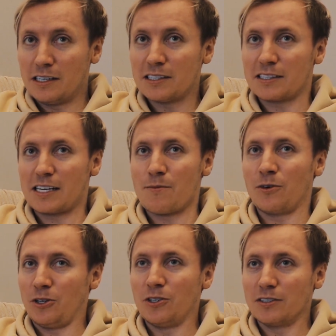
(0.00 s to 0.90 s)
It is a scam
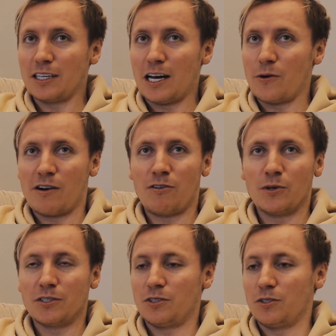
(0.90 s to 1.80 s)
when you don't allow
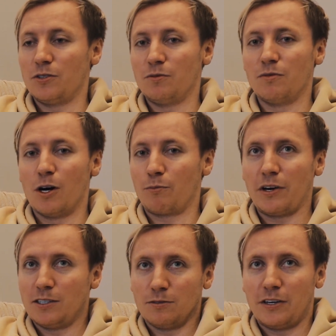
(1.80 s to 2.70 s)
everyone to
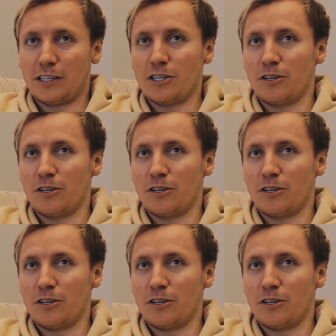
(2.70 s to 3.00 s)
operate on fair